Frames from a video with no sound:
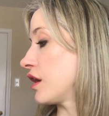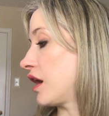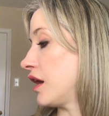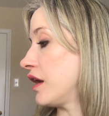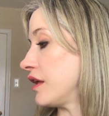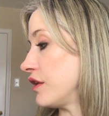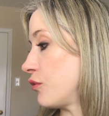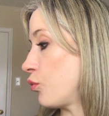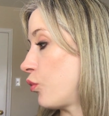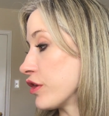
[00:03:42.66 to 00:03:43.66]

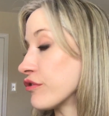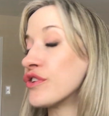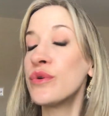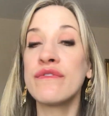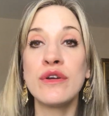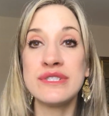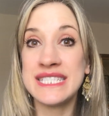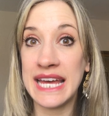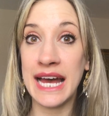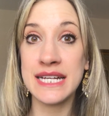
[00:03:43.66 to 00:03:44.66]
those
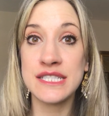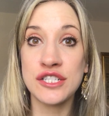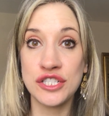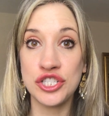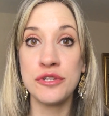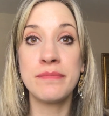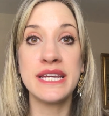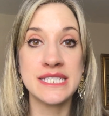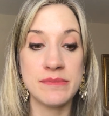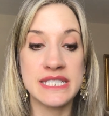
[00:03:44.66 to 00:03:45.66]
tasks should
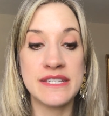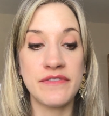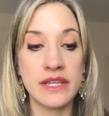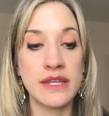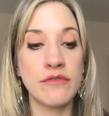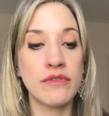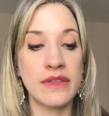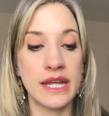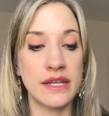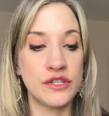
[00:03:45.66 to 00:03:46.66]
be specifically
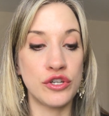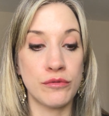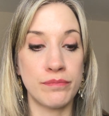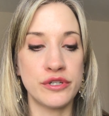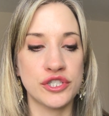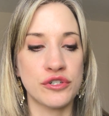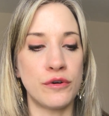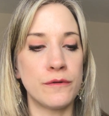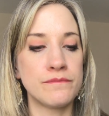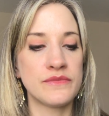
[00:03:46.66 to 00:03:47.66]
related to your push
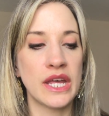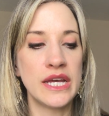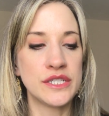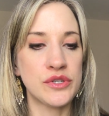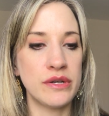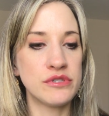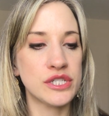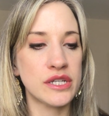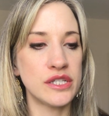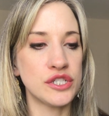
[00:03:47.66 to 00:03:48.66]
goal. So I'm
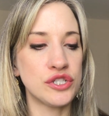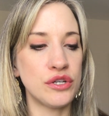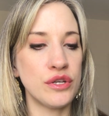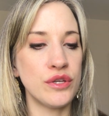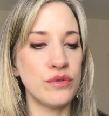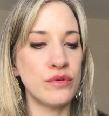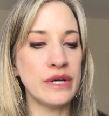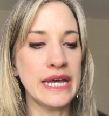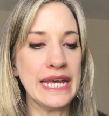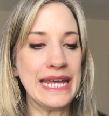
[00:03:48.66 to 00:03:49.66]
just going to show you
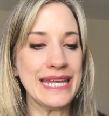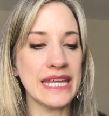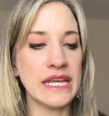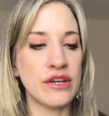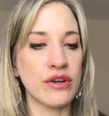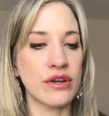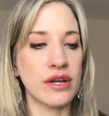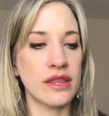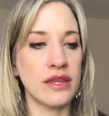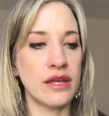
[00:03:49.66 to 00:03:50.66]
in
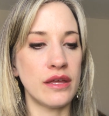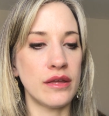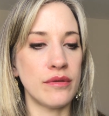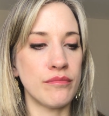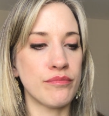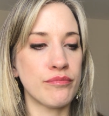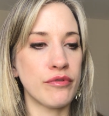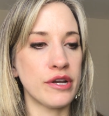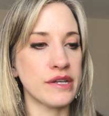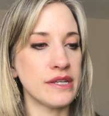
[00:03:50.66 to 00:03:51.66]
here in the
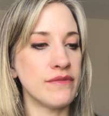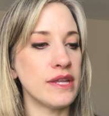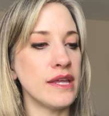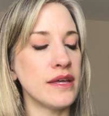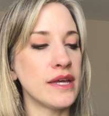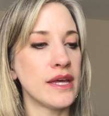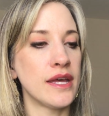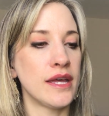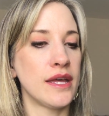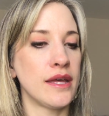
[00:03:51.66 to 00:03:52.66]
productivity
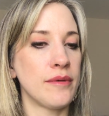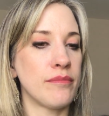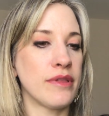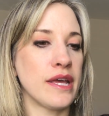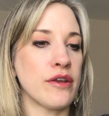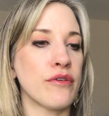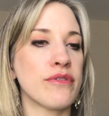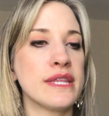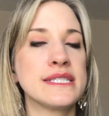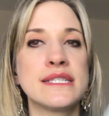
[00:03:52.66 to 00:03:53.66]
planner.
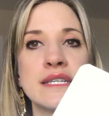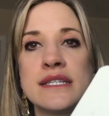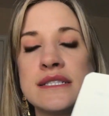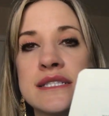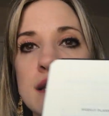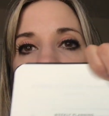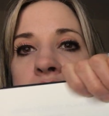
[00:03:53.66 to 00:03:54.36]
This is